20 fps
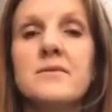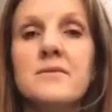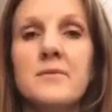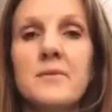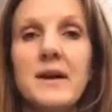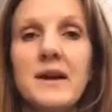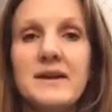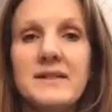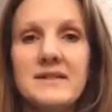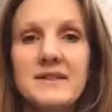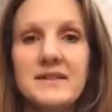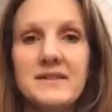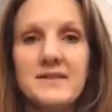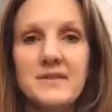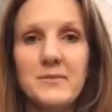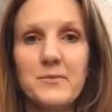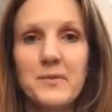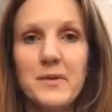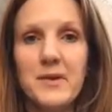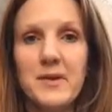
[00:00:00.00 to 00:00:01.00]
waiting
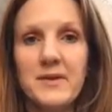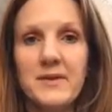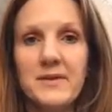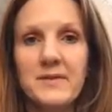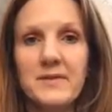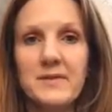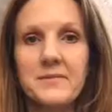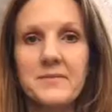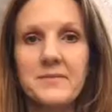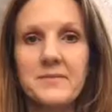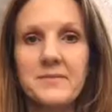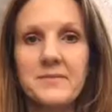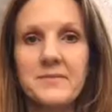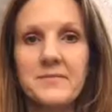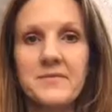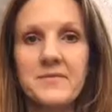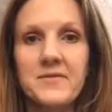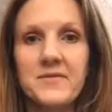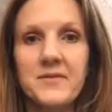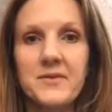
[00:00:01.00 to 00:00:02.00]
to blossom
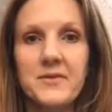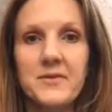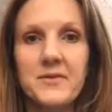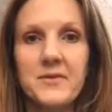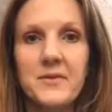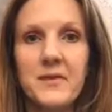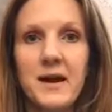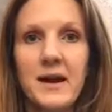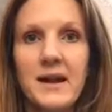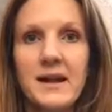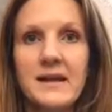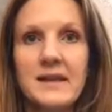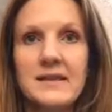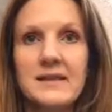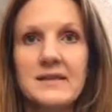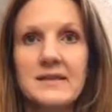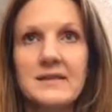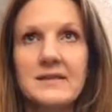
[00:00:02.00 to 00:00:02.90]
through grace